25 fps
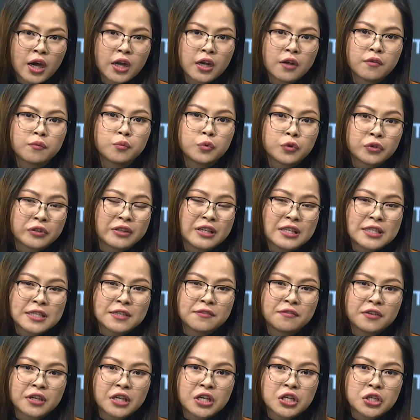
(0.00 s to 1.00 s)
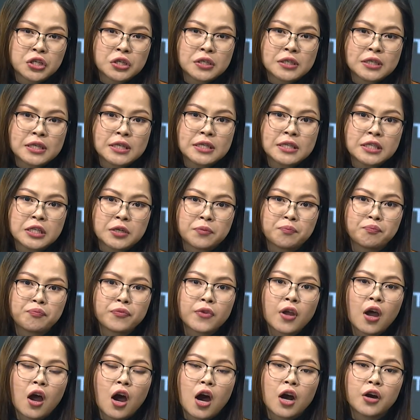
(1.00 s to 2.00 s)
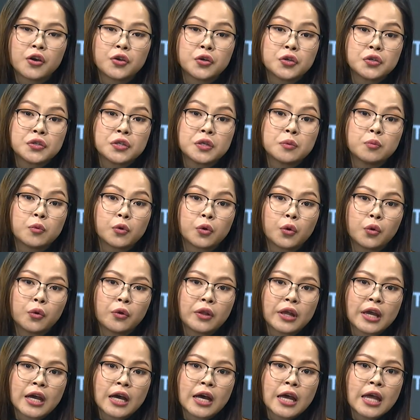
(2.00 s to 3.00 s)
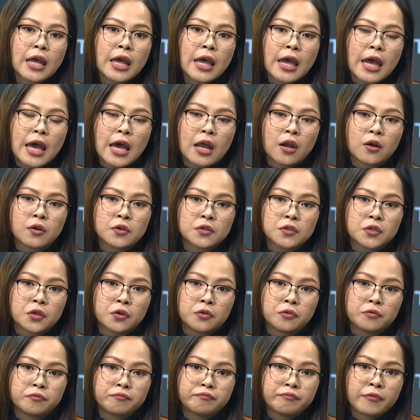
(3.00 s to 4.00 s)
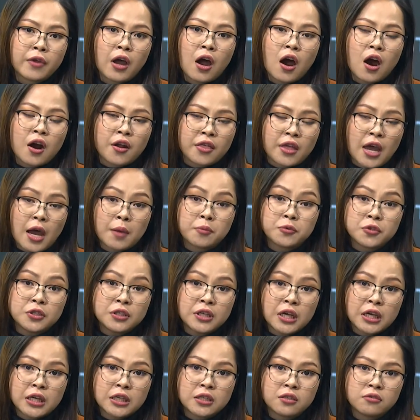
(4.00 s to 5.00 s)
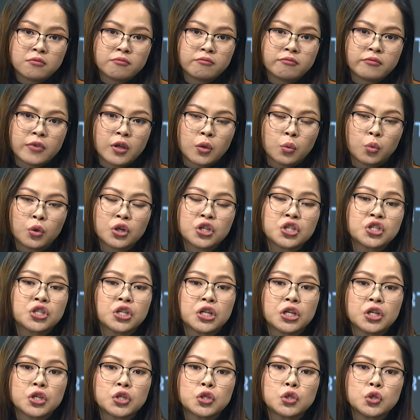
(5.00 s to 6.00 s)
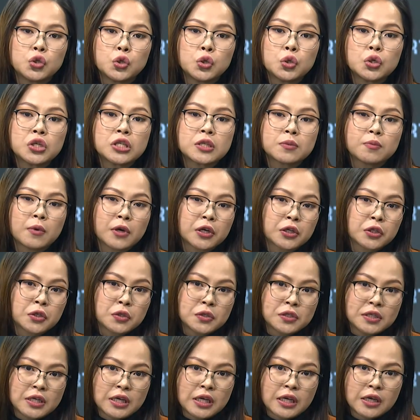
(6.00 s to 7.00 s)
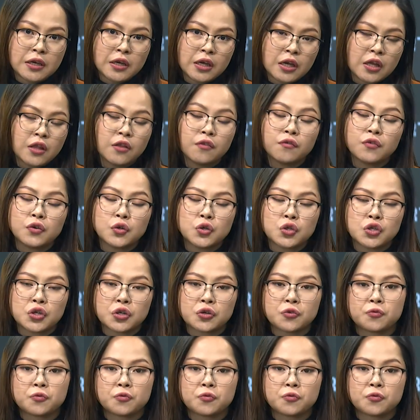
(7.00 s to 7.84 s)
book classification system are used in Mongolia, and also are they up to date? And what changes do you expect to see in the future?